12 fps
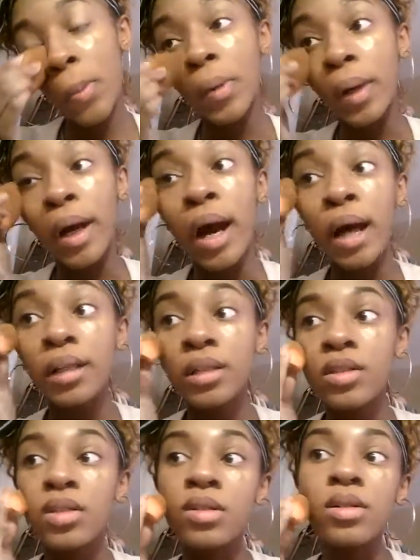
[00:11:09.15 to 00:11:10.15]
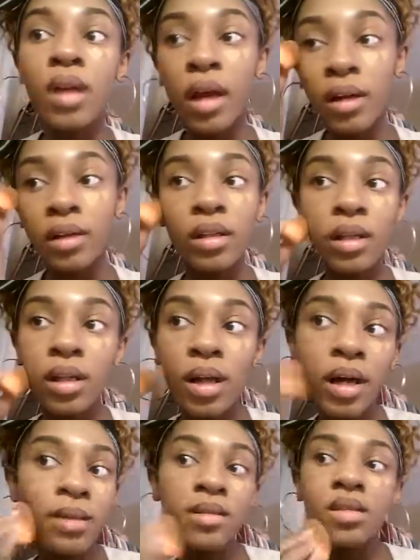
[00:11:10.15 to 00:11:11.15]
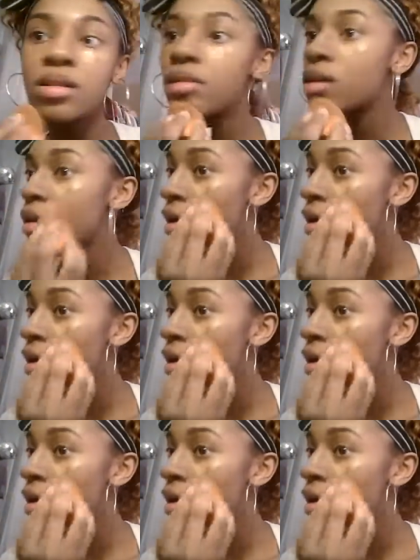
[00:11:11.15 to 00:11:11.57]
in college, and you got early classes,